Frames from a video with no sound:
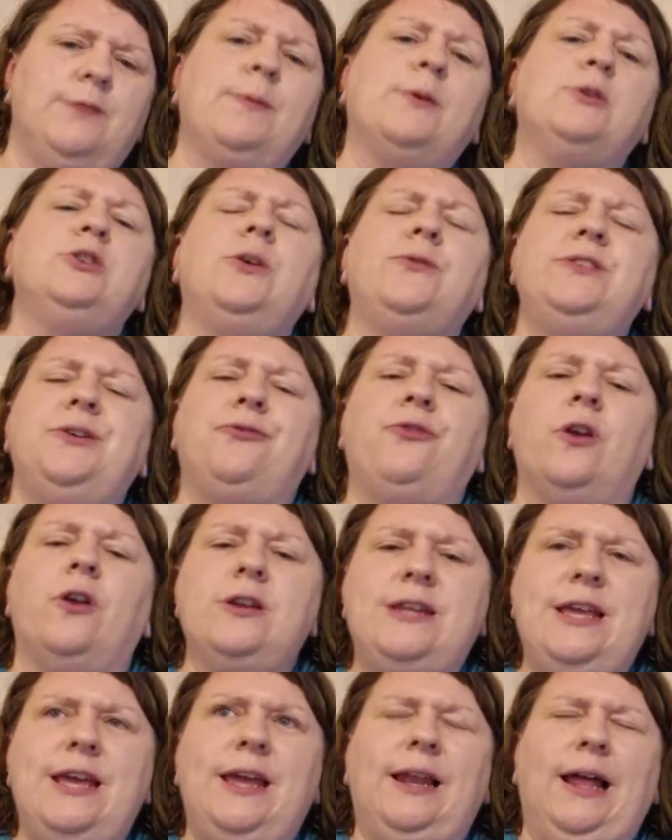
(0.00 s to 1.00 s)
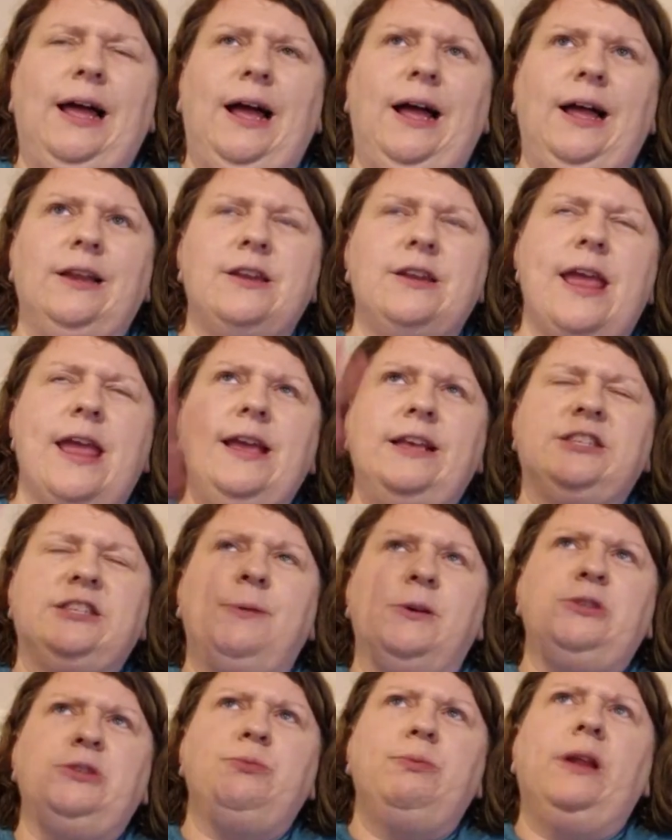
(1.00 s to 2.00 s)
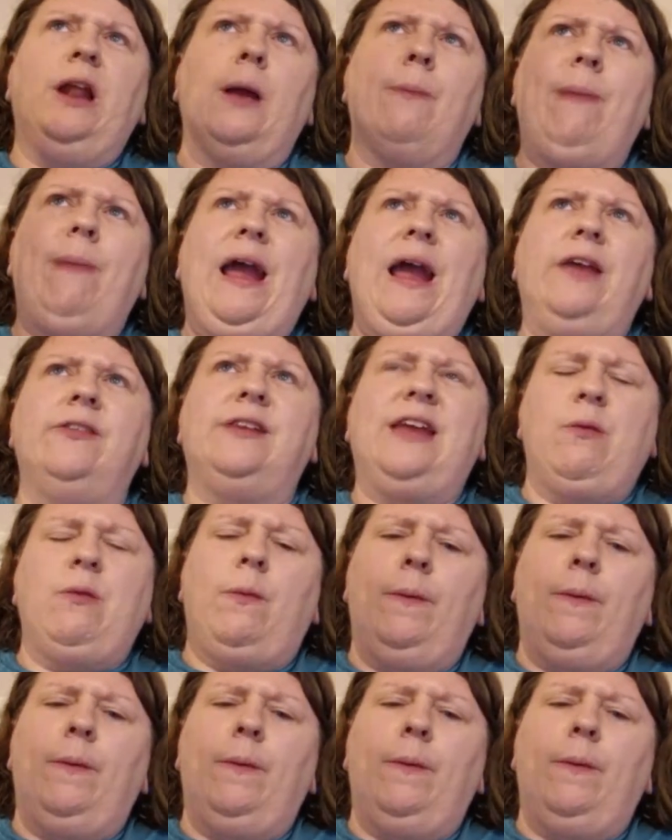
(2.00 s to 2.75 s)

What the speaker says: Because obviously Frontierland is supposed to be like back in the day where